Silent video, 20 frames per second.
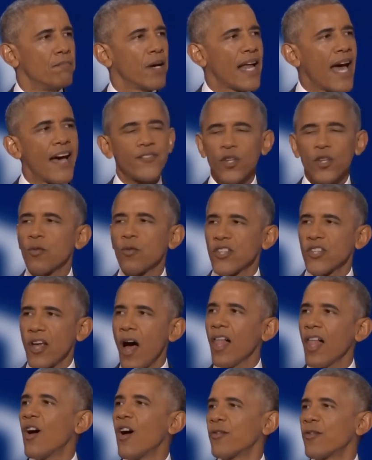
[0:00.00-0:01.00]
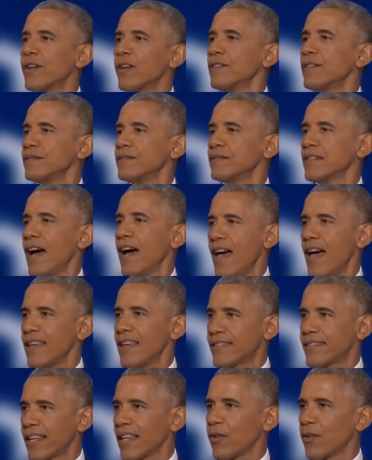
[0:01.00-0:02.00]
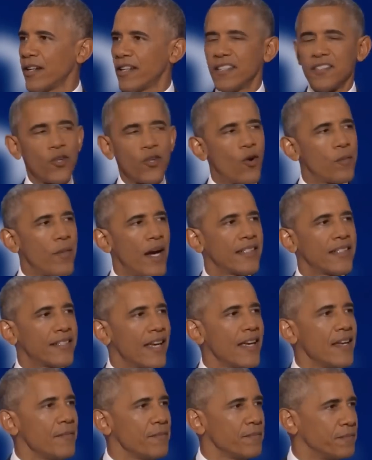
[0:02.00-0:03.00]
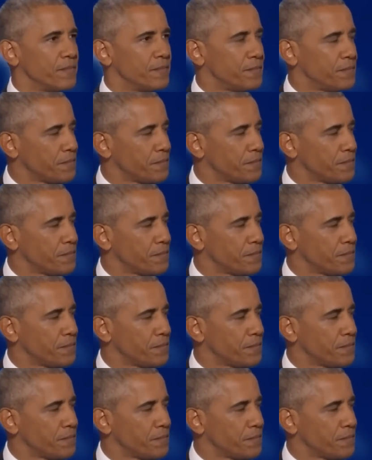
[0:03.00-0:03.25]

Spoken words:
But after it was all over, I asked Hillary to join my team.